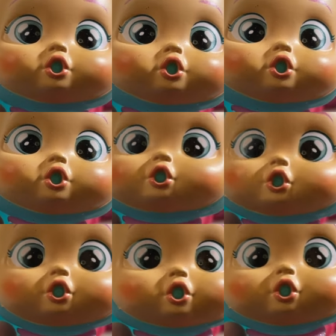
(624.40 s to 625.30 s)
bib
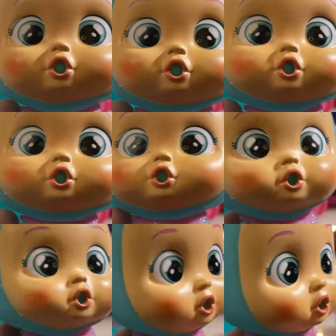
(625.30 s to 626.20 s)
that's super
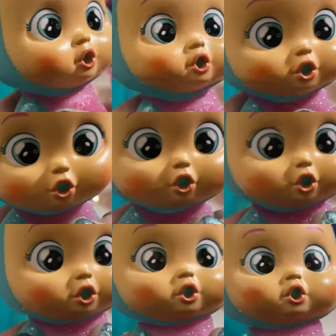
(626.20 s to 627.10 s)
sparkly,
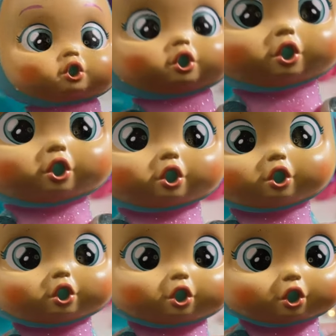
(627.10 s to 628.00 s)
has
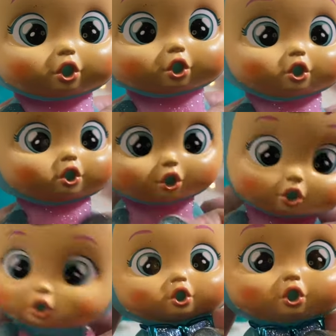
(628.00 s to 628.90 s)
glitter inside,
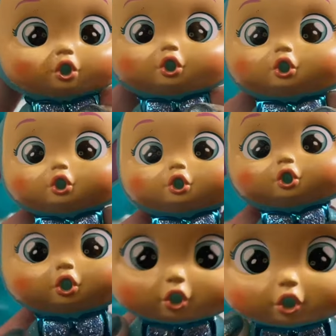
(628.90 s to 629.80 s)
or we could
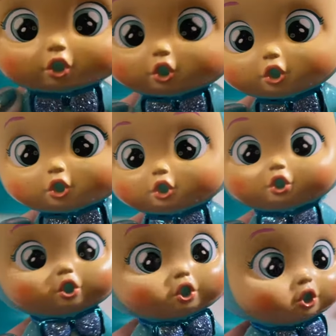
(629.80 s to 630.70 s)
switch it out
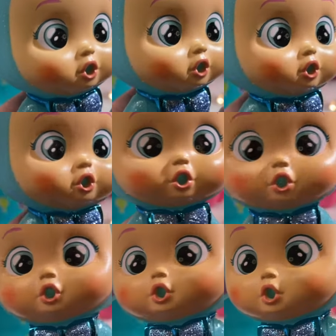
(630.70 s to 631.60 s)
and she
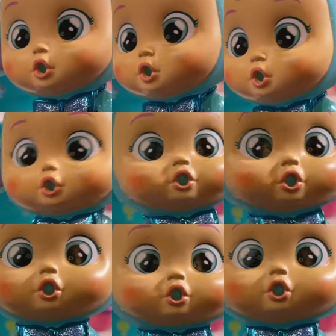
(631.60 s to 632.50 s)
can go
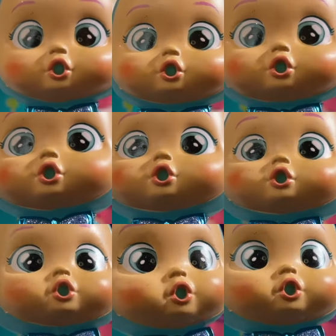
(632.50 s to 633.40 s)
party with
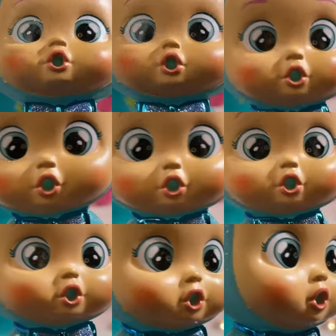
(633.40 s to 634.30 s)
her
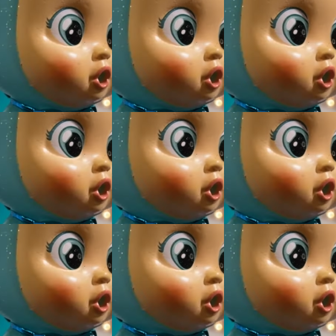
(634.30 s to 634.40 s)
sparkly